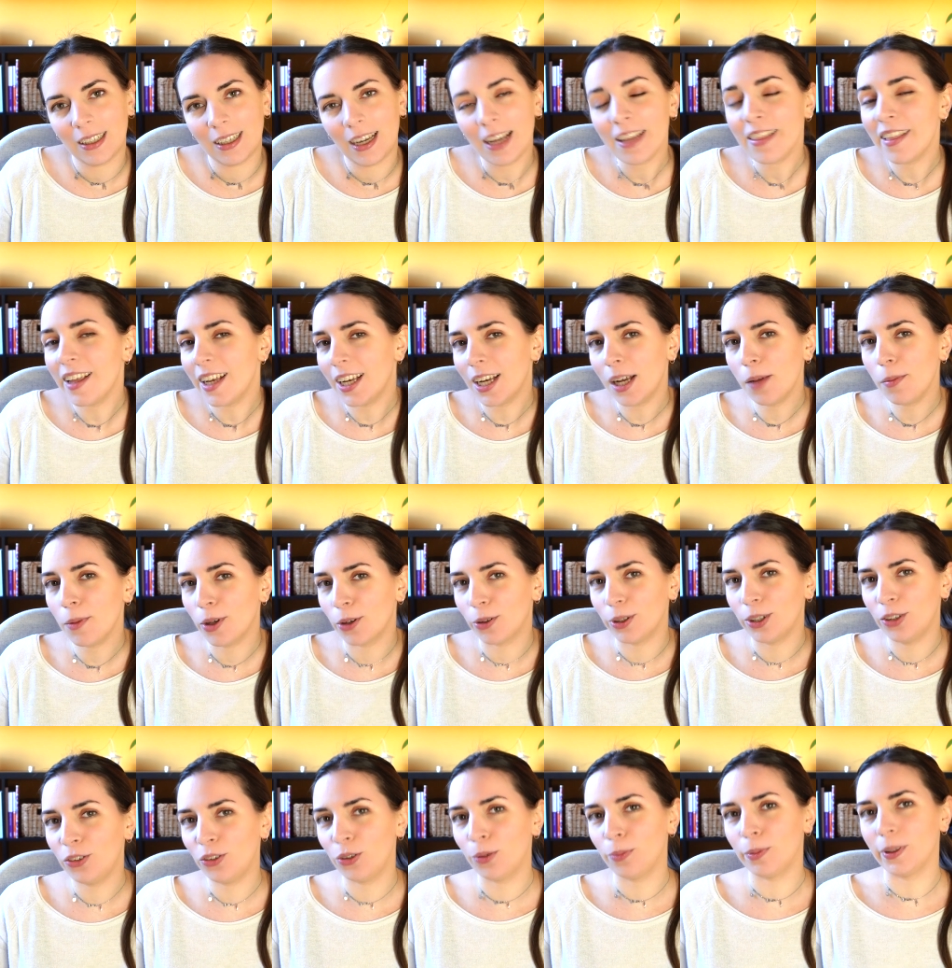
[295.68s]
I think I'm going
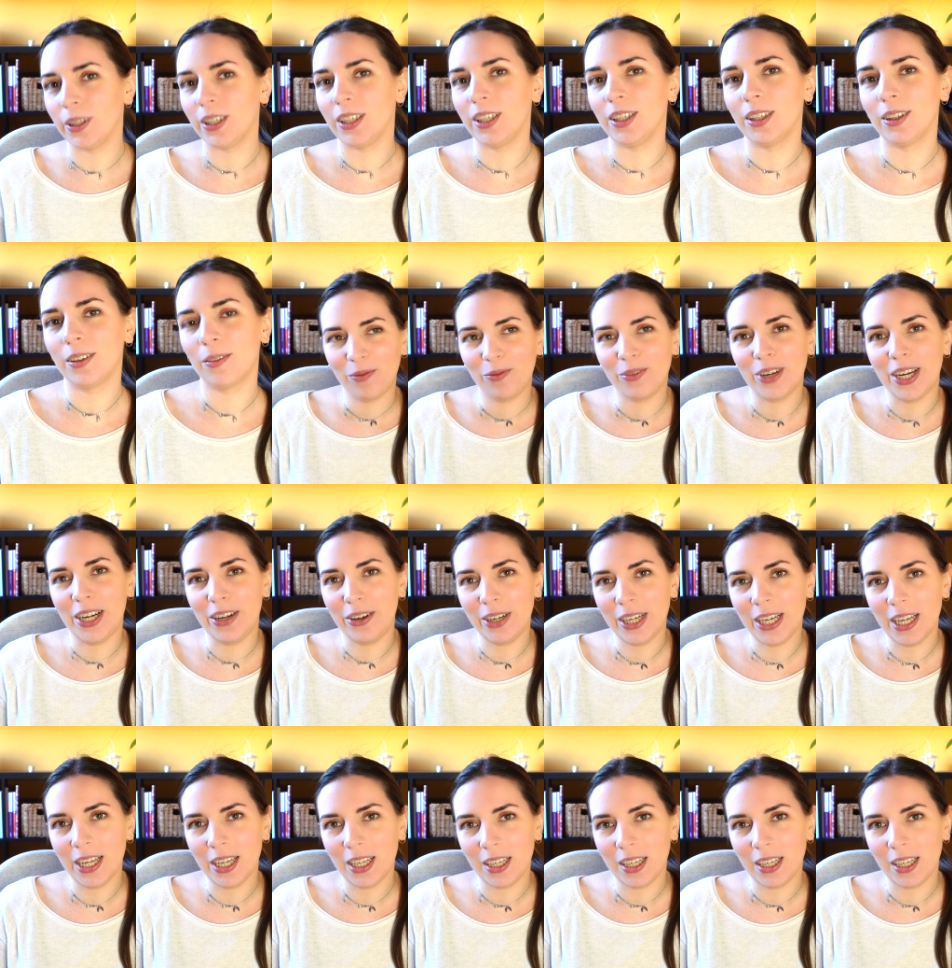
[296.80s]
to be very